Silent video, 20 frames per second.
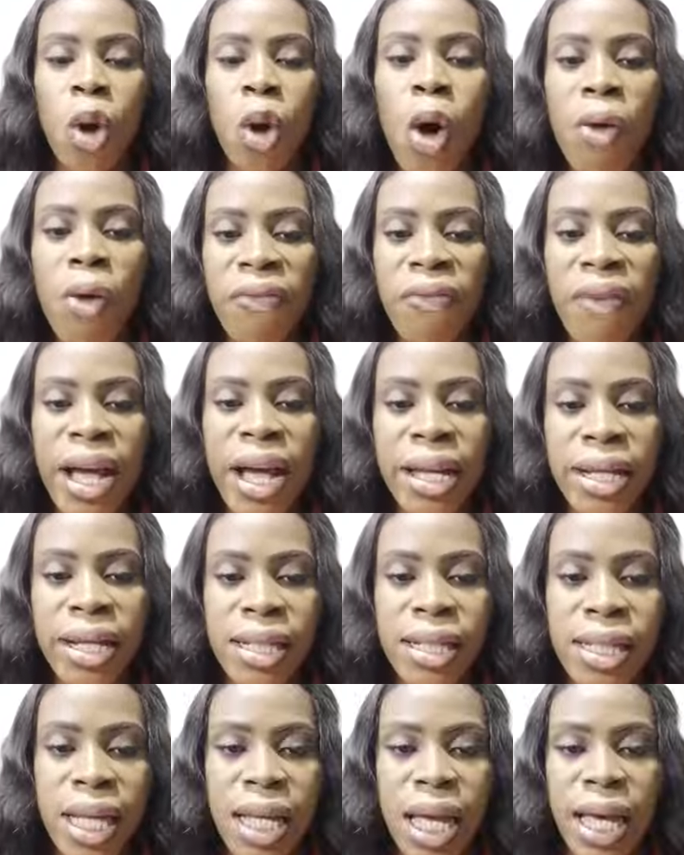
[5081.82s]
cover
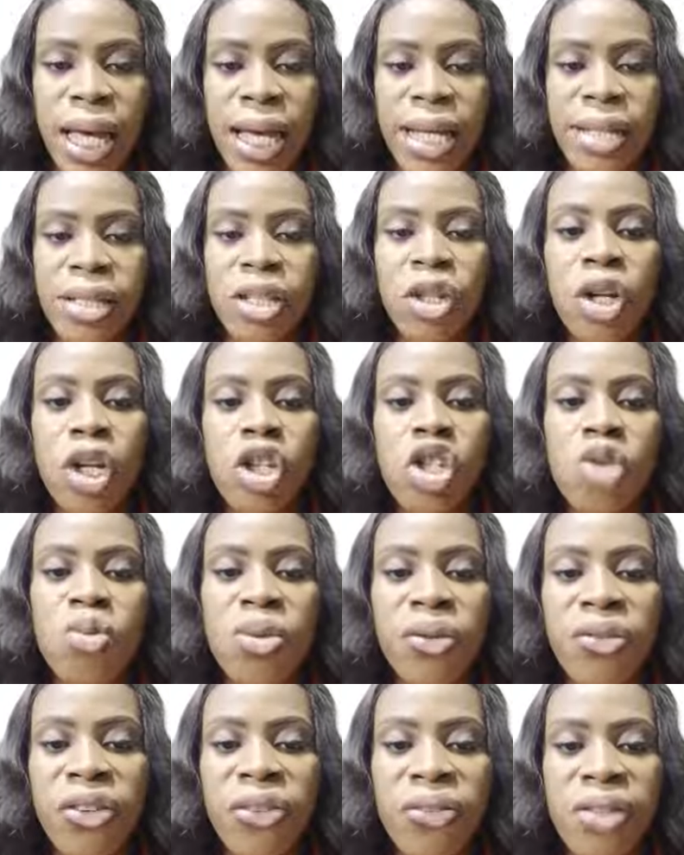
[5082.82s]
it? Is it going to
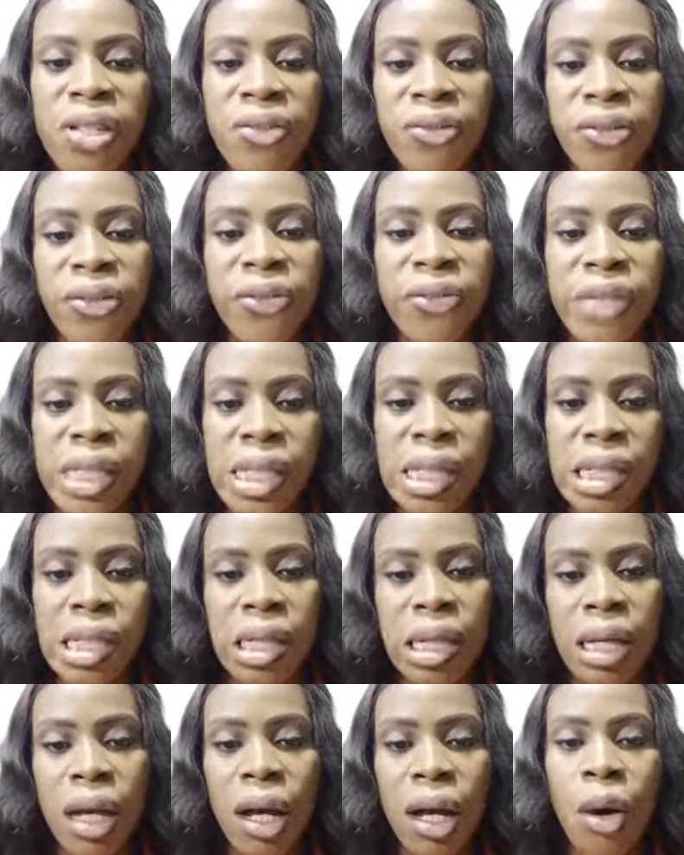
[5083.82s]
be
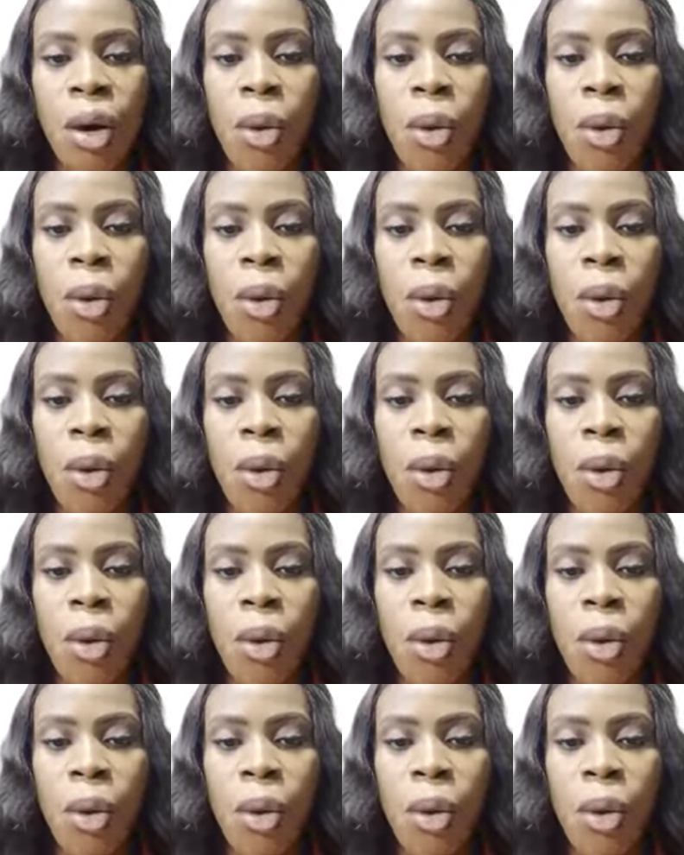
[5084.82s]
50-50,